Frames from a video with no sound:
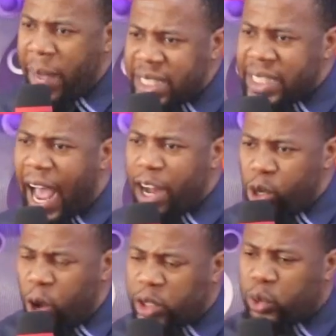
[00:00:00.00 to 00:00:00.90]
means a
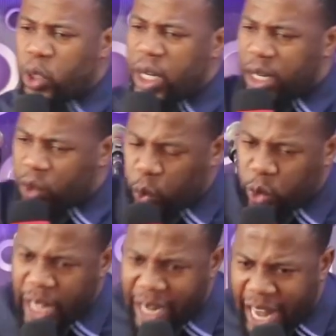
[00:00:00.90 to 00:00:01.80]
lot to
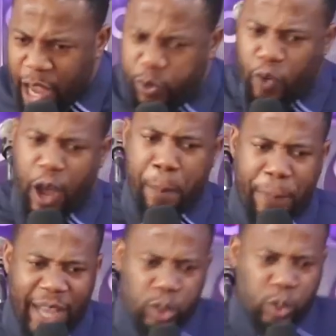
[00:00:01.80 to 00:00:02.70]
the life of a
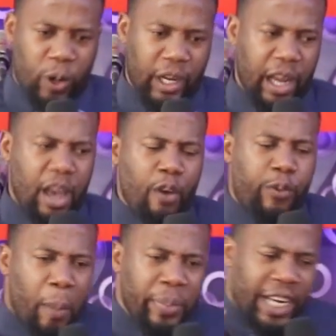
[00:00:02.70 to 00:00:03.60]
person
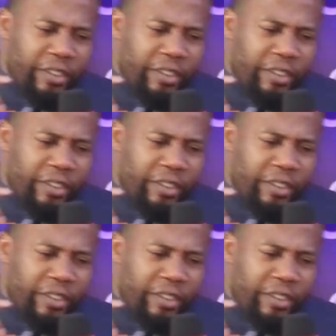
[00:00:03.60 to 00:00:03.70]
from the